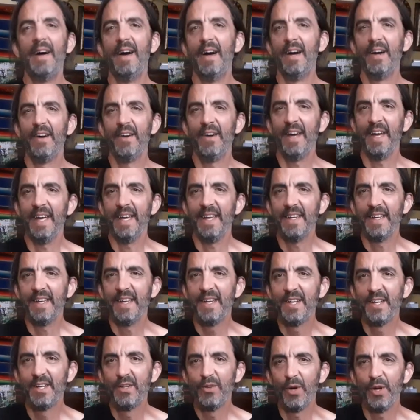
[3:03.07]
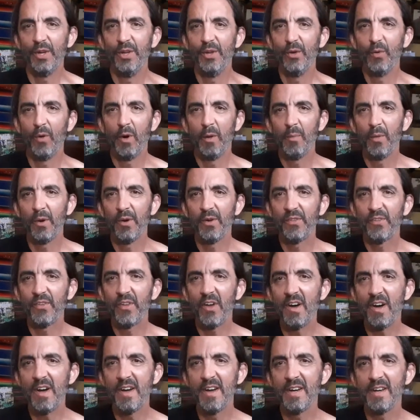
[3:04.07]
All right. Do I do one more
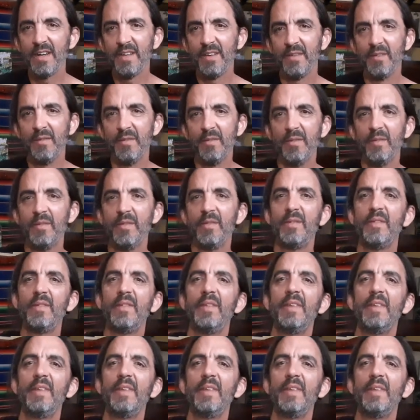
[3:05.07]
song and